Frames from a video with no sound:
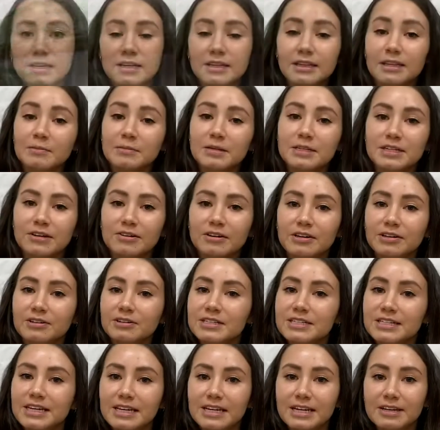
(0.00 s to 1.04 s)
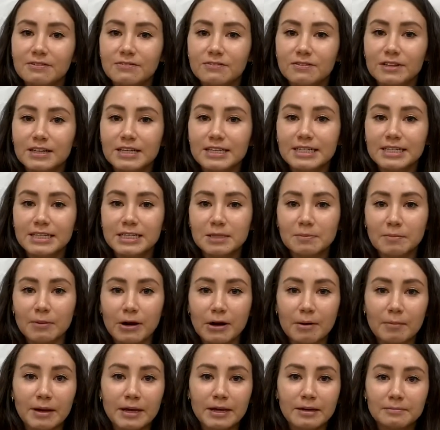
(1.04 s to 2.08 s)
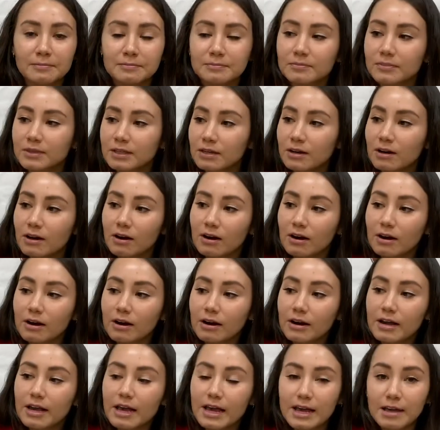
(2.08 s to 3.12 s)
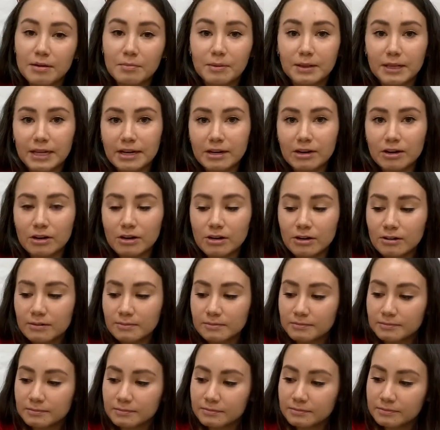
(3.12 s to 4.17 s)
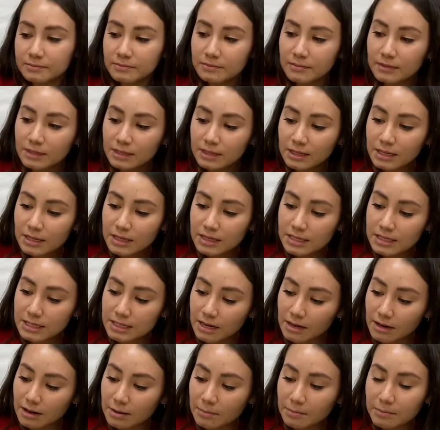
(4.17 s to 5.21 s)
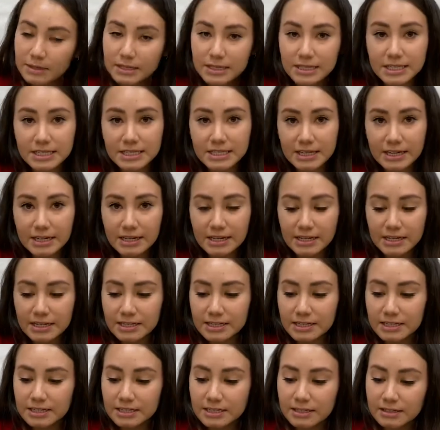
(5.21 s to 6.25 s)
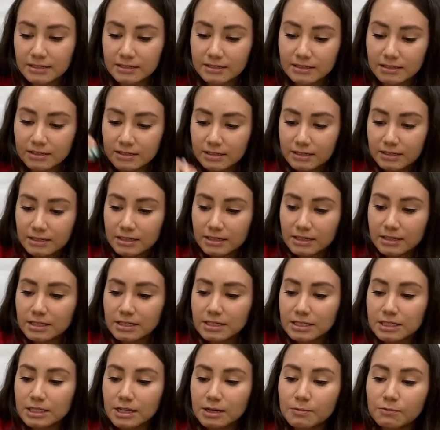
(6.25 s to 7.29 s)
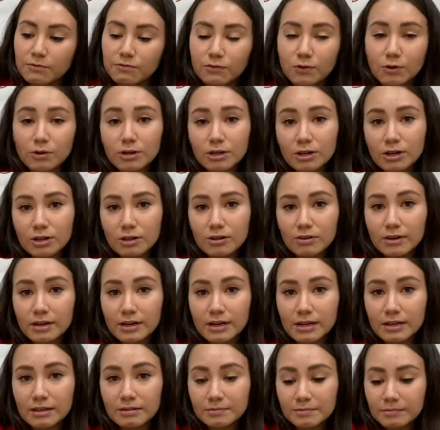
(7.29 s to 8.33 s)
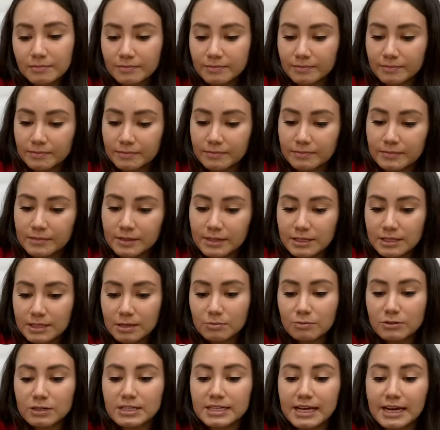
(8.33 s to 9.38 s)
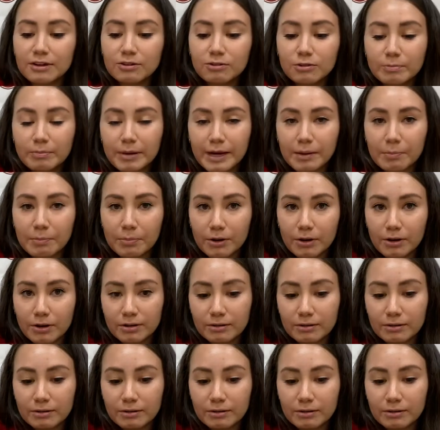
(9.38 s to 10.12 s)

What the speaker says: The materials needed for this experiment are a blender, some seeds, some food coloring, some recycled paper,